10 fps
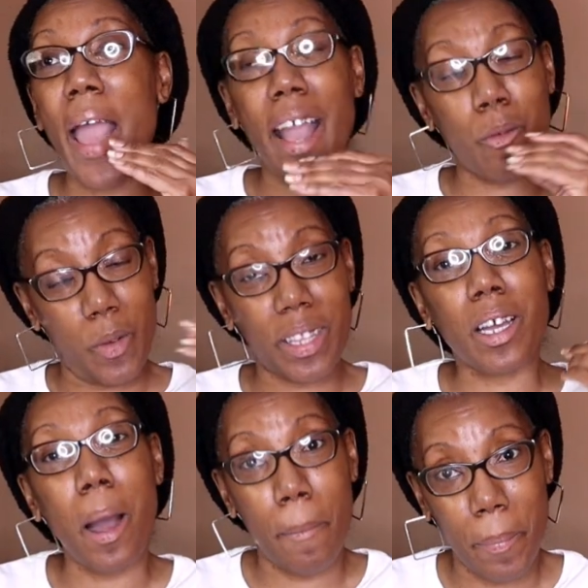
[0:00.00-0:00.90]
back with
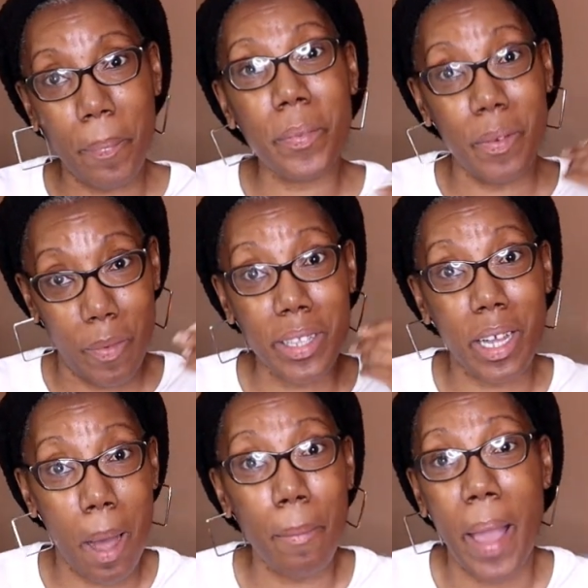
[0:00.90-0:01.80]
the
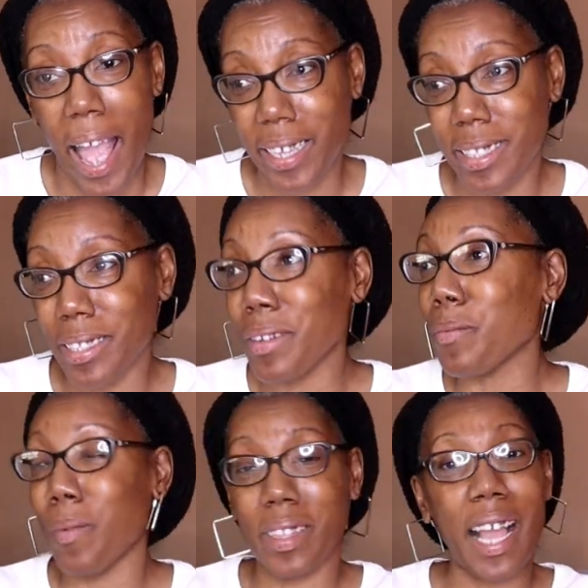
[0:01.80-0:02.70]
comebacks.
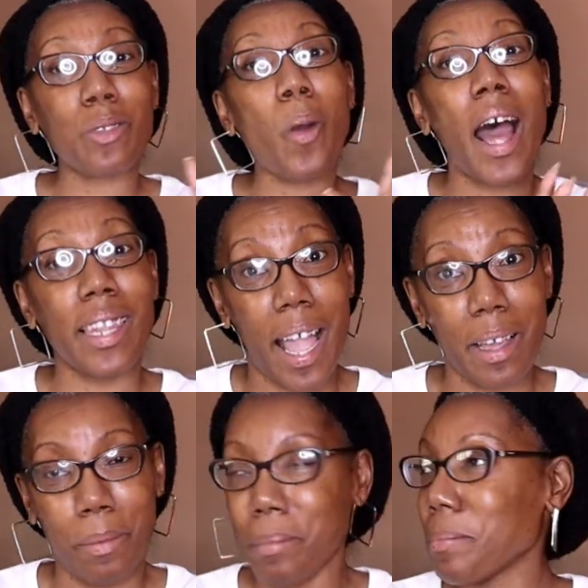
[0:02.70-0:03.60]
That's why I
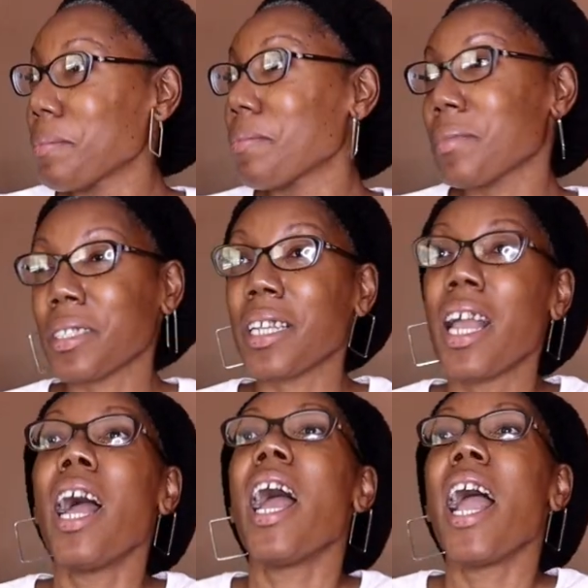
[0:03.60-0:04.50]
like him.
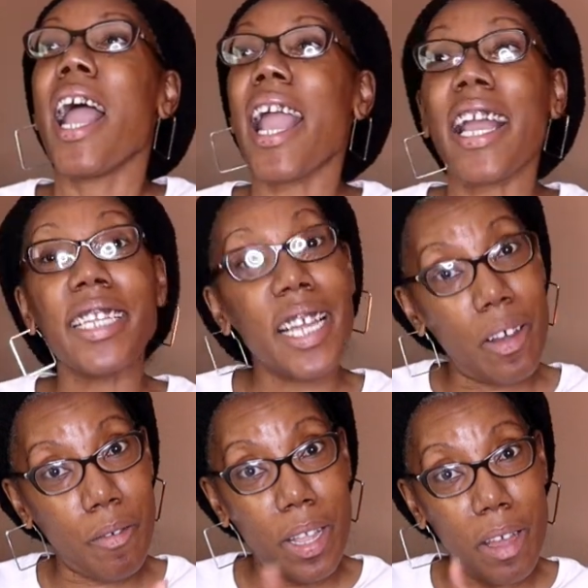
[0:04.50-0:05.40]
And
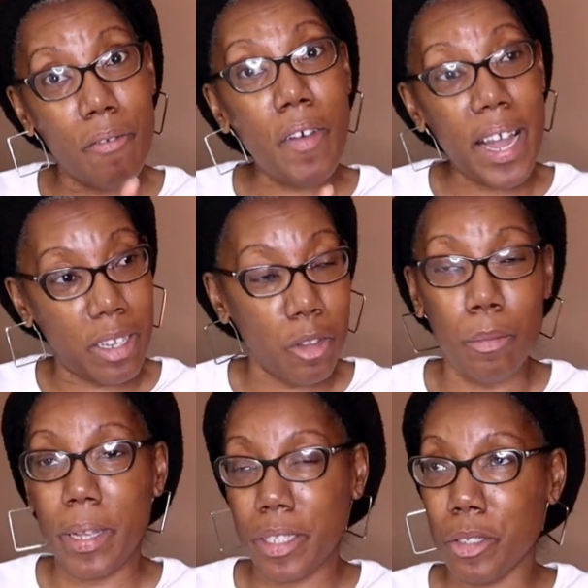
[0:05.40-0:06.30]
he'll fight a
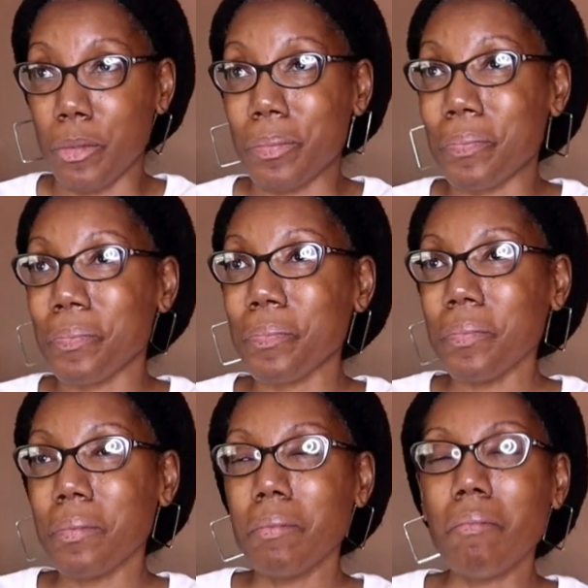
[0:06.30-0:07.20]
little bit too.
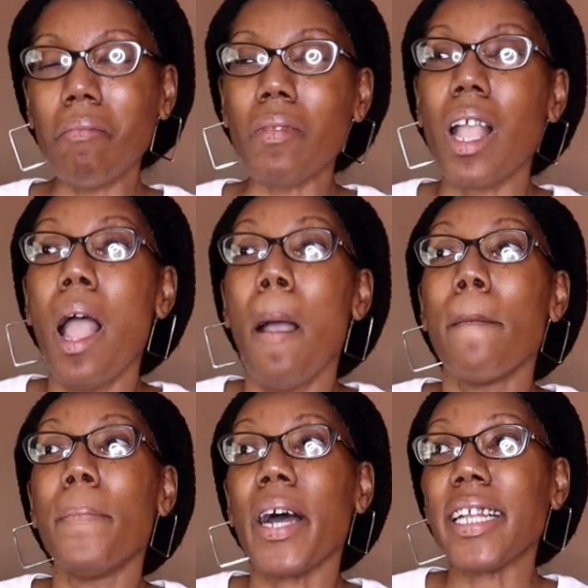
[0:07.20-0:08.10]

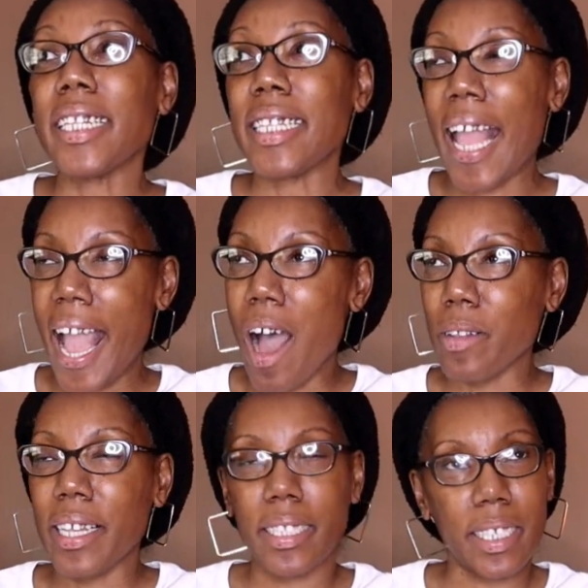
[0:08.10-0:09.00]
But
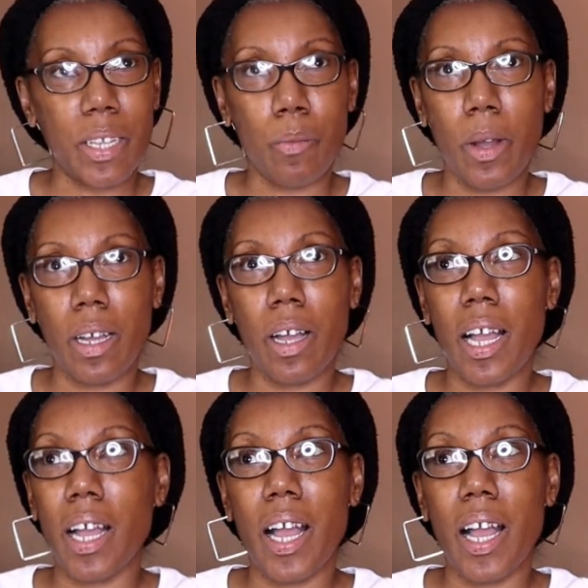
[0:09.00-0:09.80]
now, let's see what